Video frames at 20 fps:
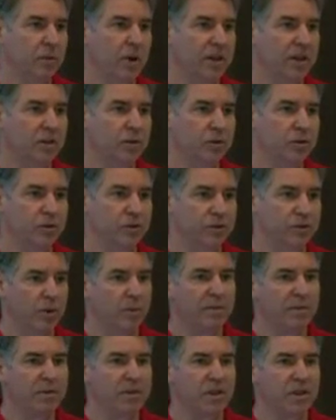to our users.
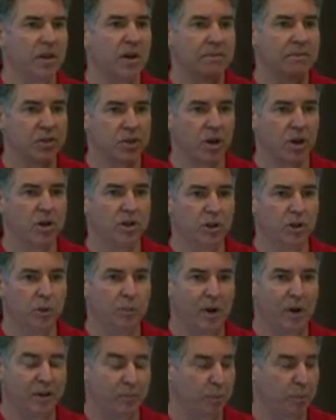So everything I've shown you,
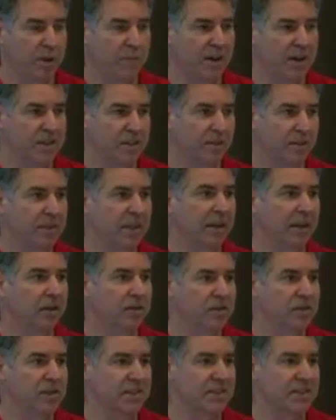pretty much, and everything
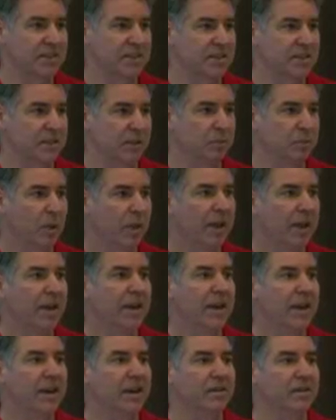goes into the system,
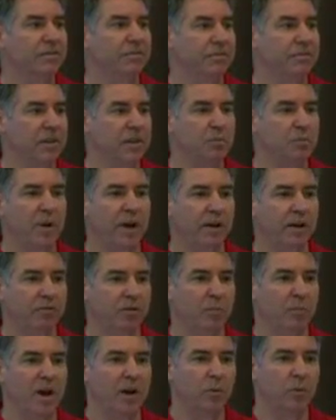is feedback
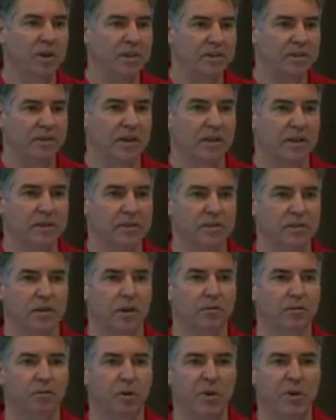from our resellers
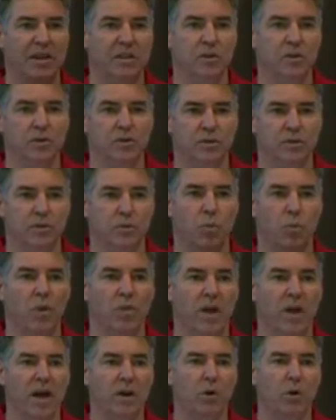and from our users,
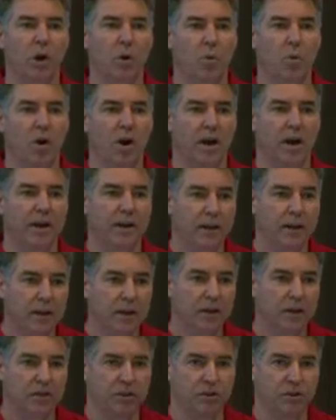what they require
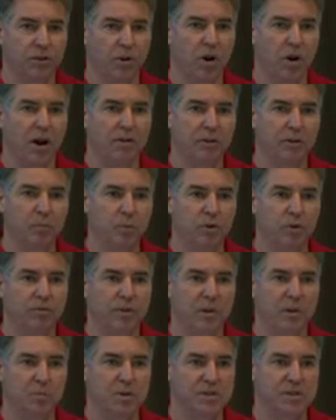to drive and move
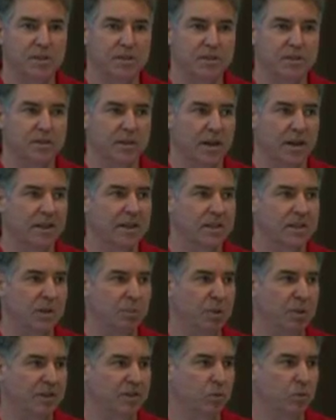their business. And that's the
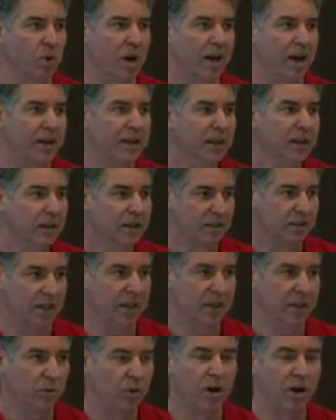best way to
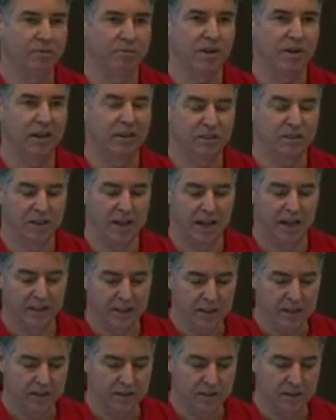get the right
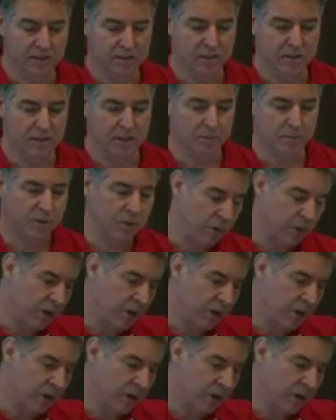functionality into the system. So